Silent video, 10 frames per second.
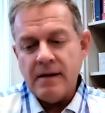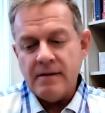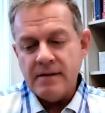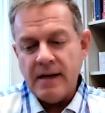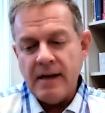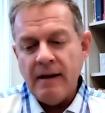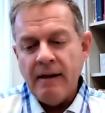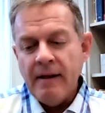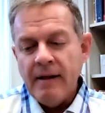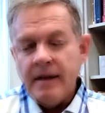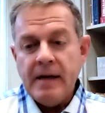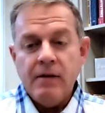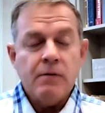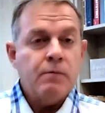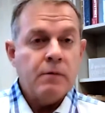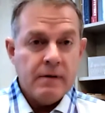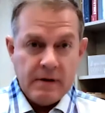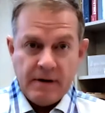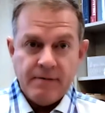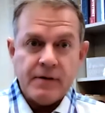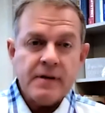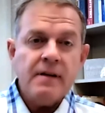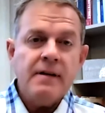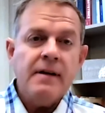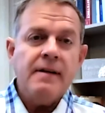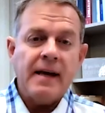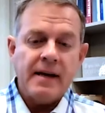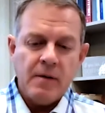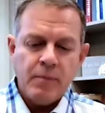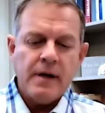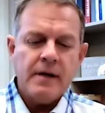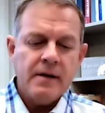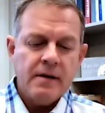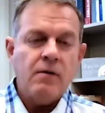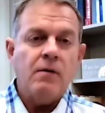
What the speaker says: I'll say either what their infertility, they can't get pregnant,